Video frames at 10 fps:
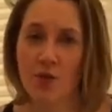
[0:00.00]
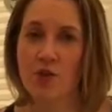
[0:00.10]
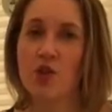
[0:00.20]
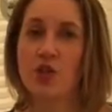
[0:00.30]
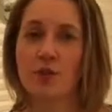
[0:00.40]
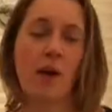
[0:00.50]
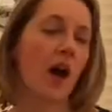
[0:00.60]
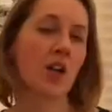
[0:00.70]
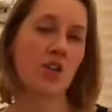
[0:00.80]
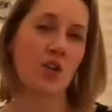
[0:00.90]
You just
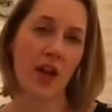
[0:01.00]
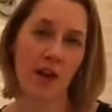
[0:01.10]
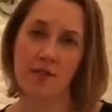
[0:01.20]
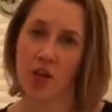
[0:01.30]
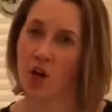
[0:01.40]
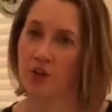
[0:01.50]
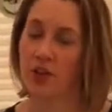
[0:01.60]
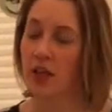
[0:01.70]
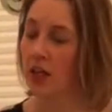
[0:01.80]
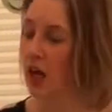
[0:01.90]
smile and you carry on,
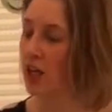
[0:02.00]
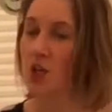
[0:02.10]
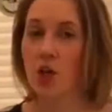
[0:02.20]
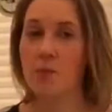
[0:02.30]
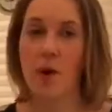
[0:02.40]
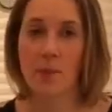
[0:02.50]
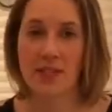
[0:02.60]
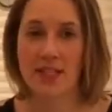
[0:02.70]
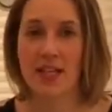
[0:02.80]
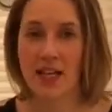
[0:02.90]
and you can pop
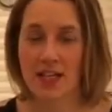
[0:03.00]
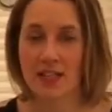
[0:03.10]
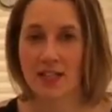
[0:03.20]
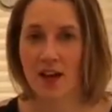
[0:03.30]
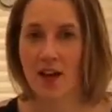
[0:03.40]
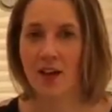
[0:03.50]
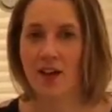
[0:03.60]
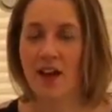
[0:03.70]
it in later.